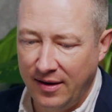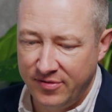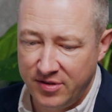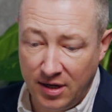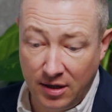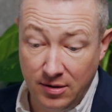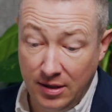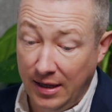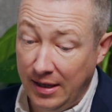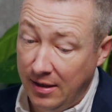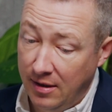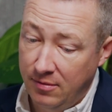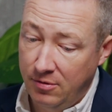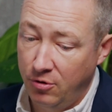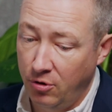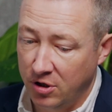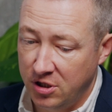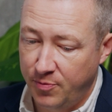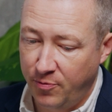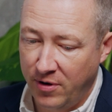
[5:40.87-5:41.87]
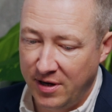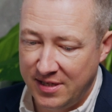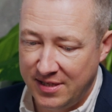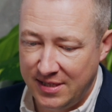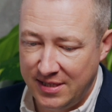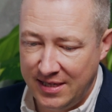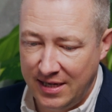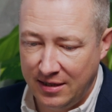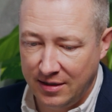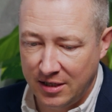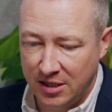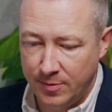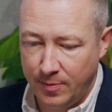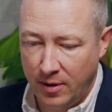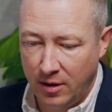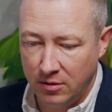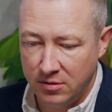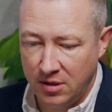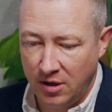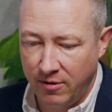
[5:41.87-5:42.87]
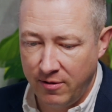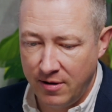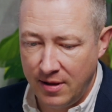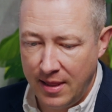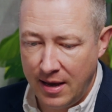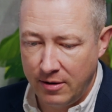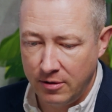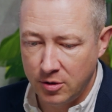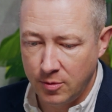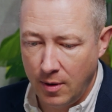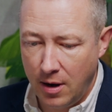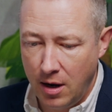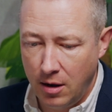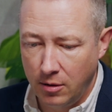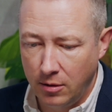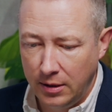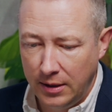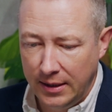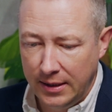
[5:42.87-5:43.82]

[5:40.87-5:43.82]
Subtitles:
So not surprised to see kind of SparkToro in there as well.